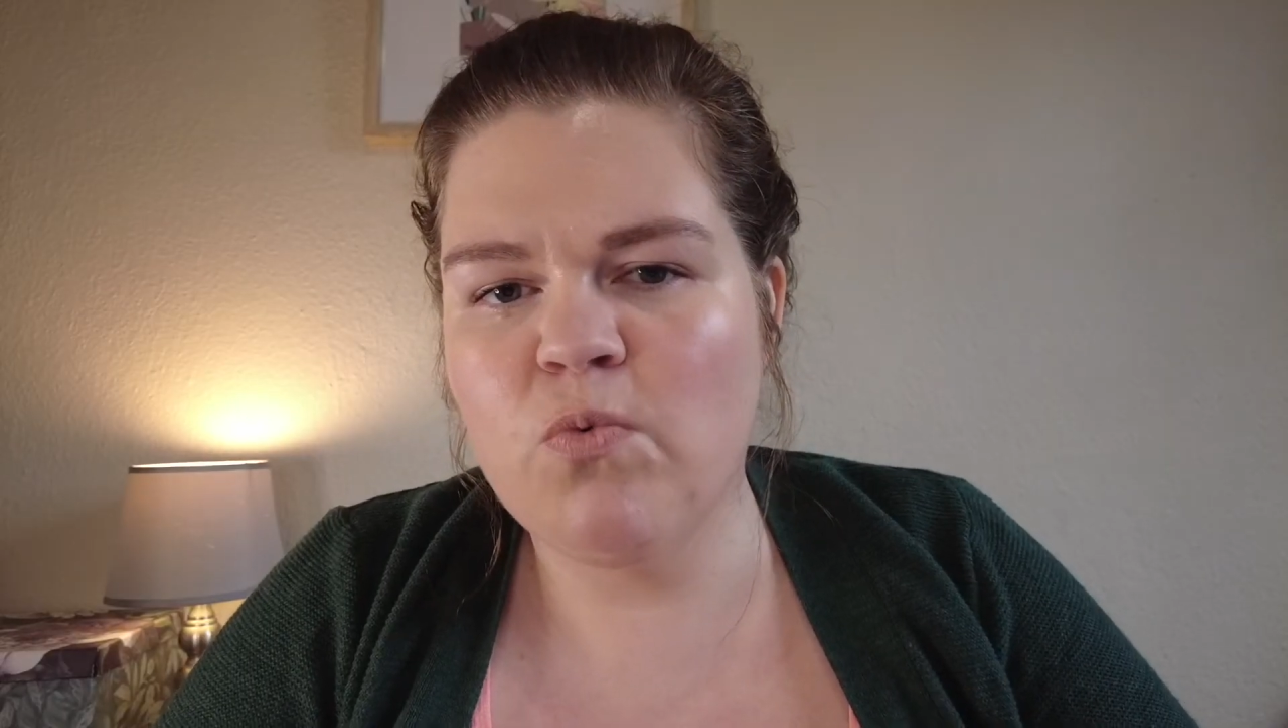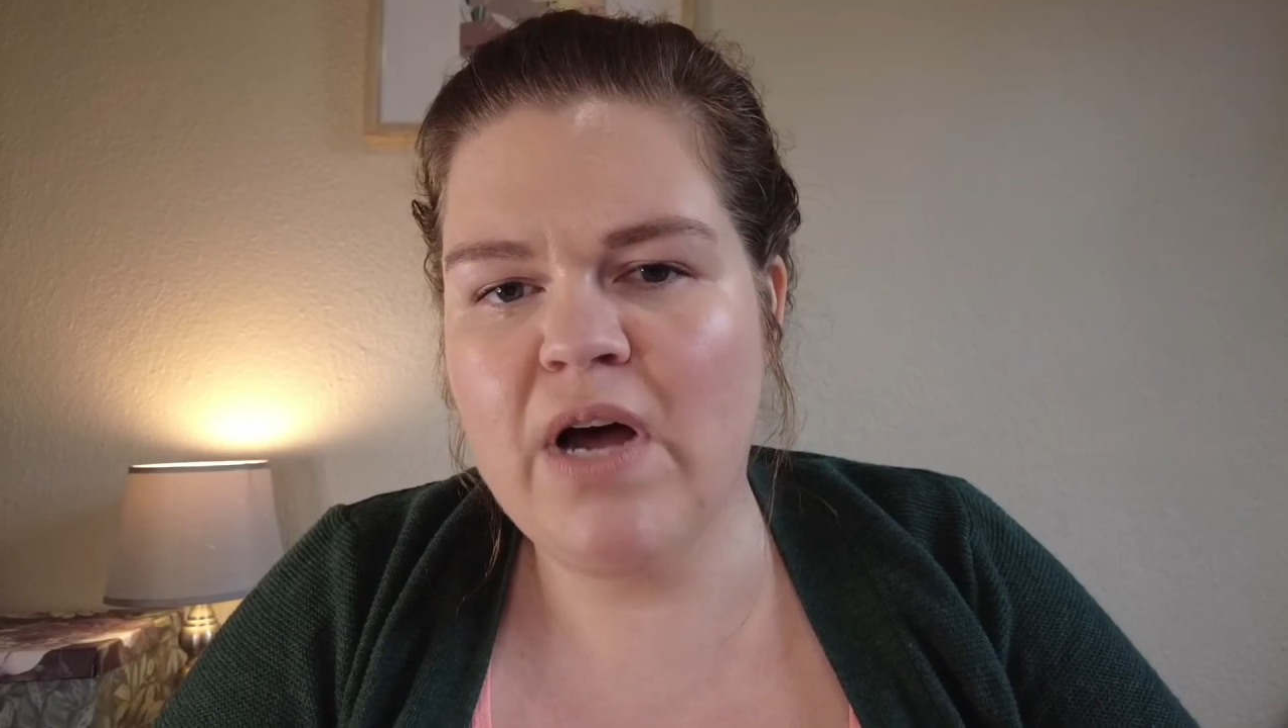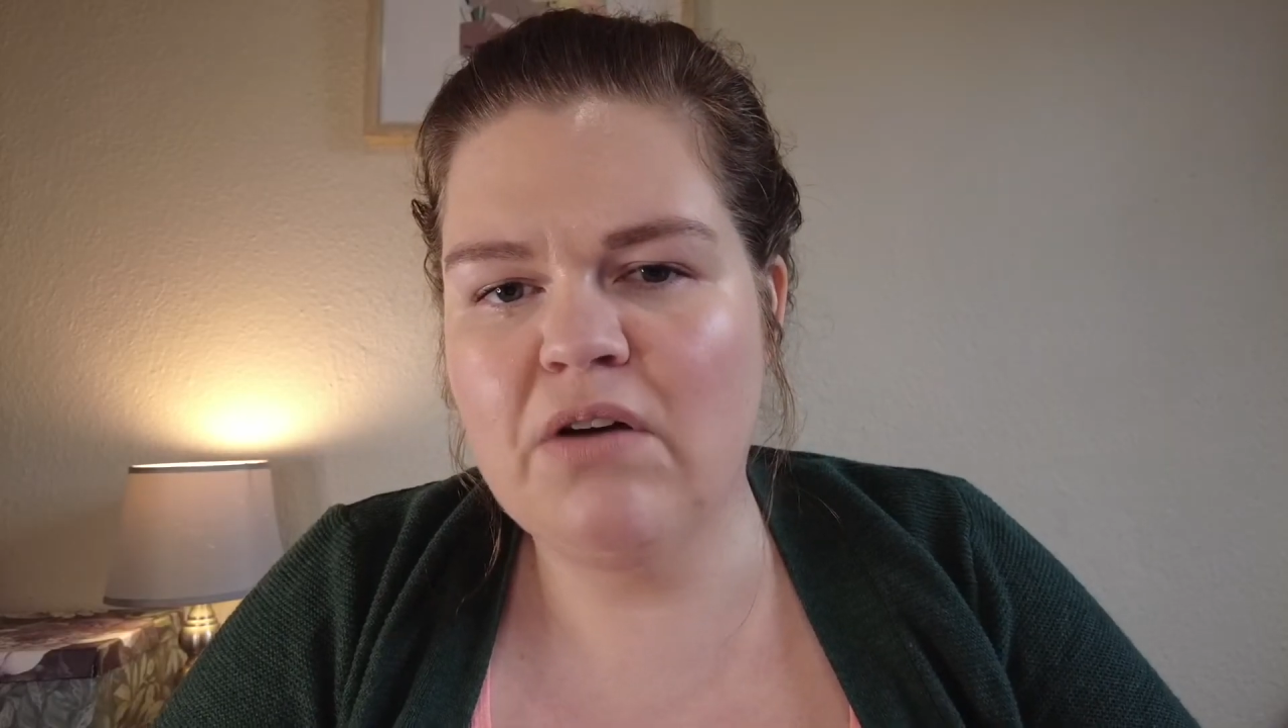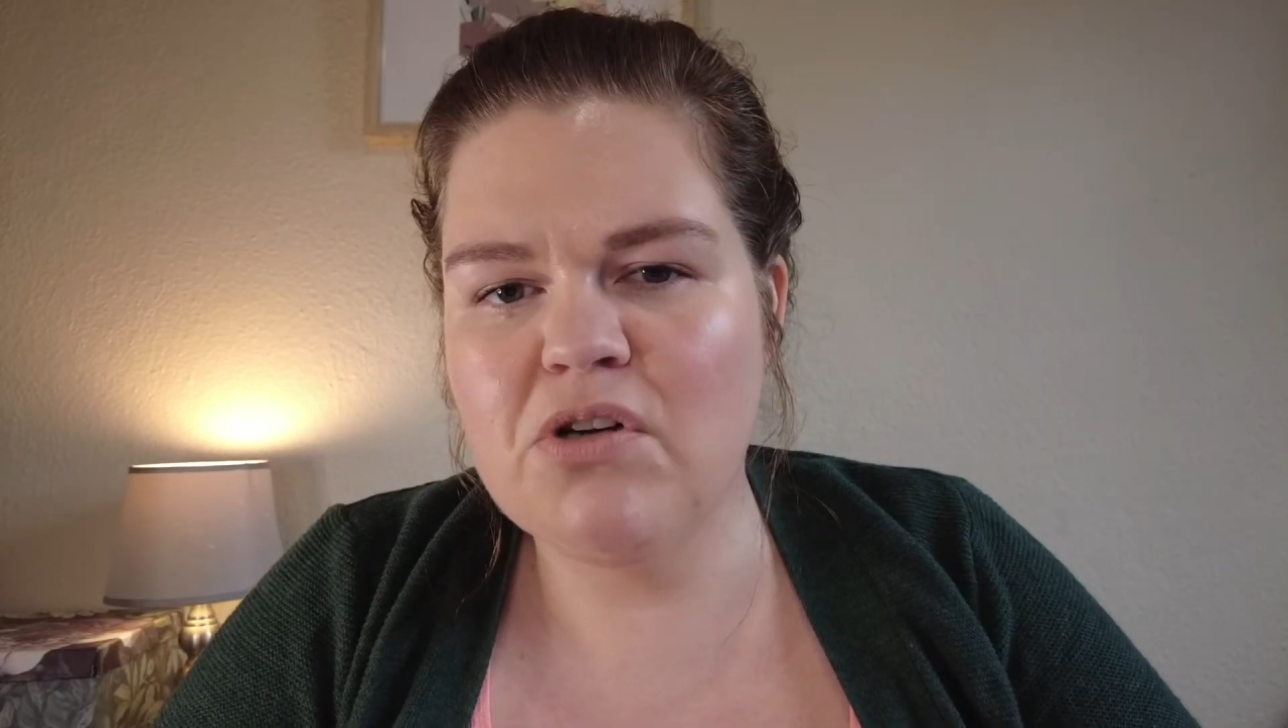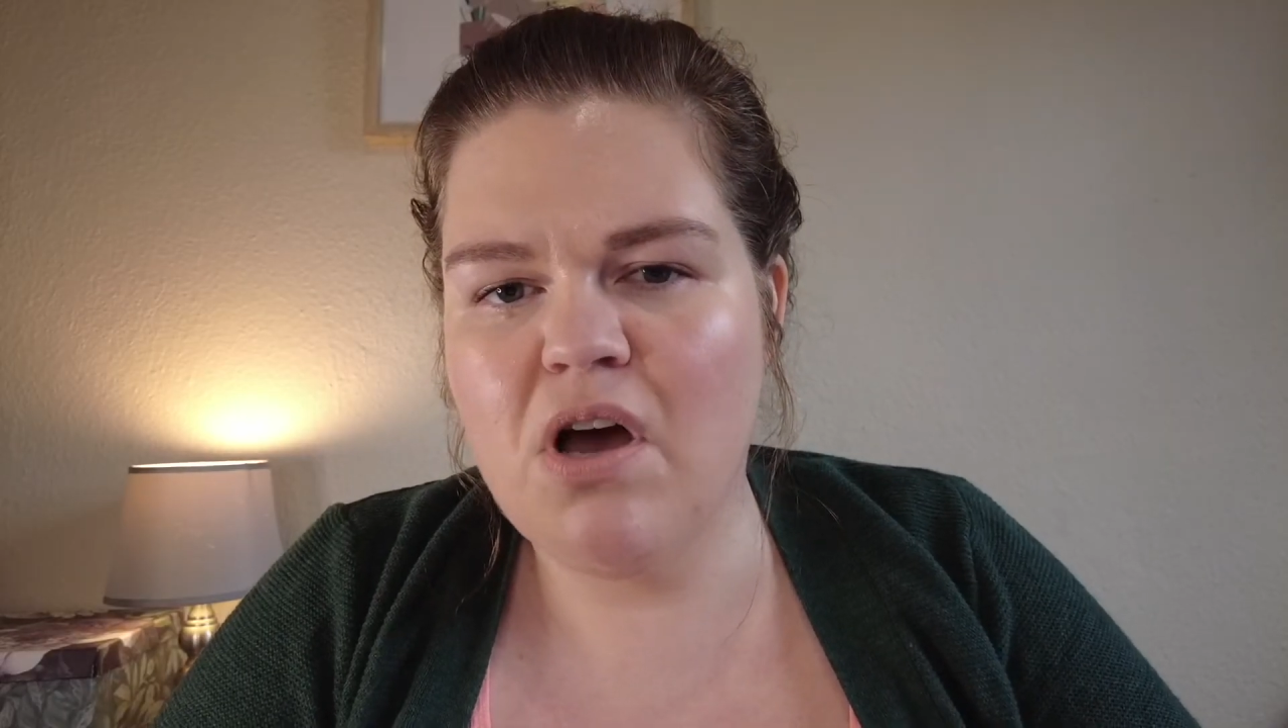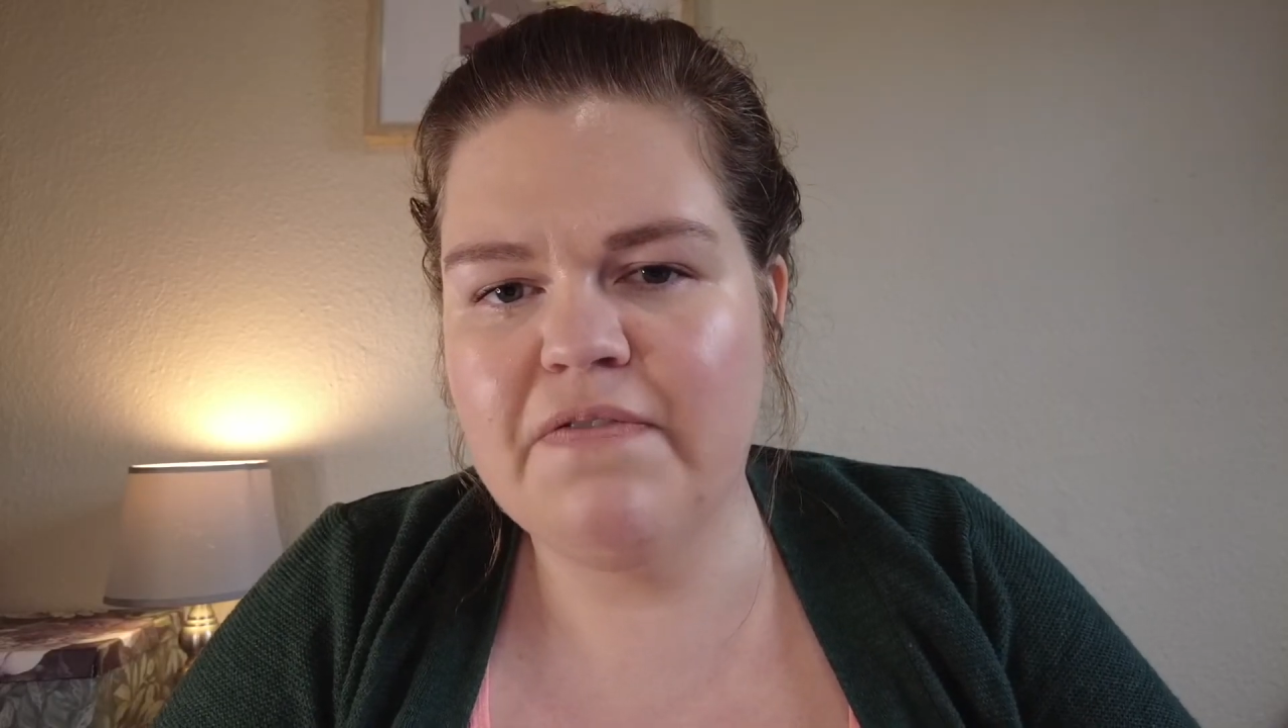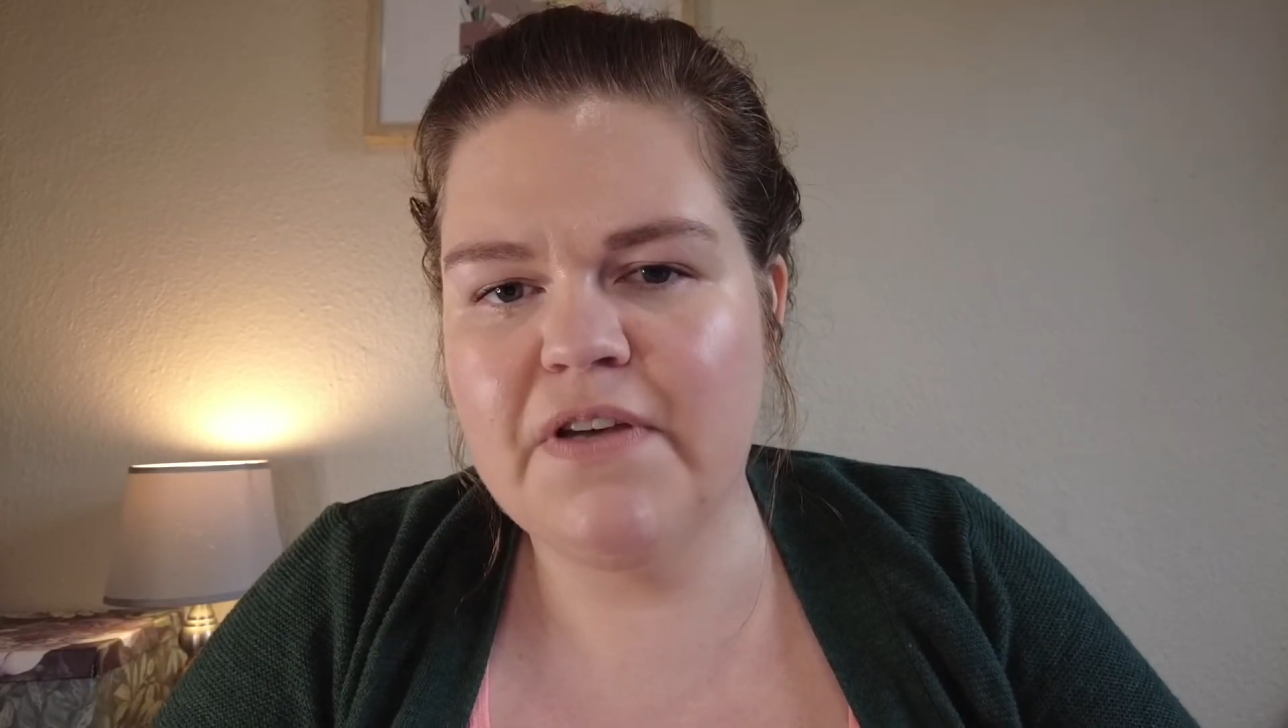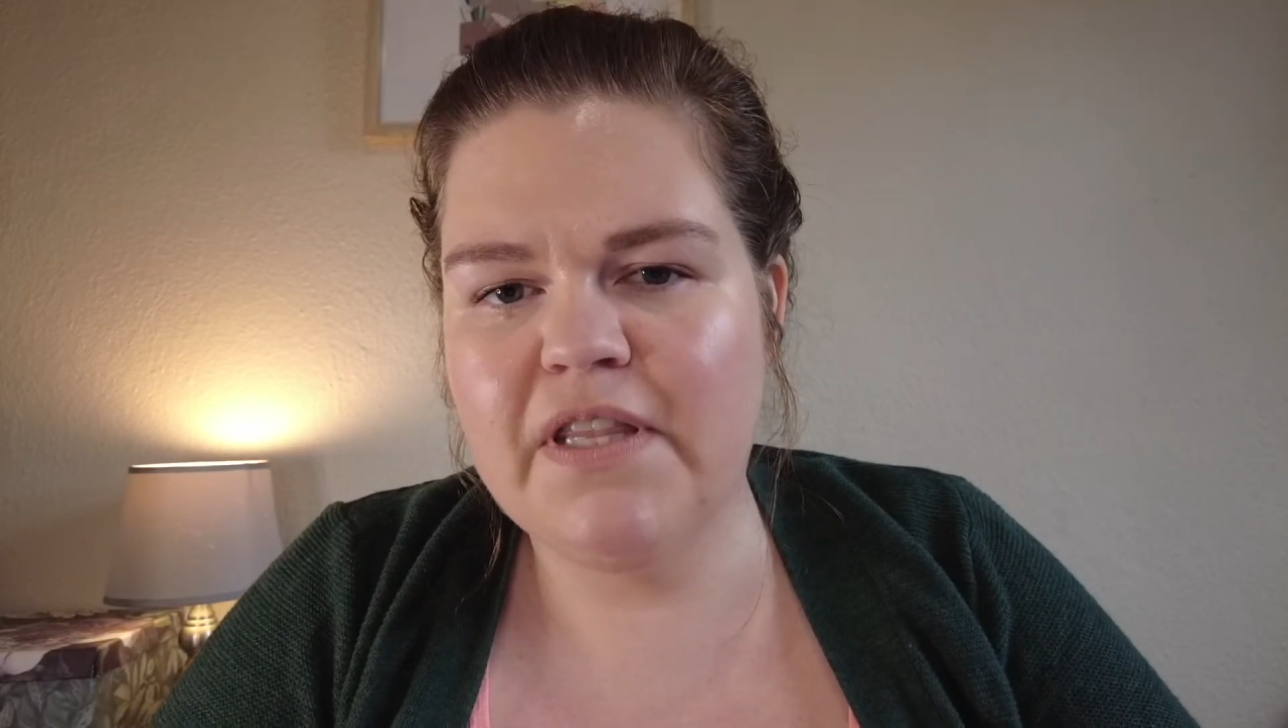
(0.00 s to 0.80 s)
round offer,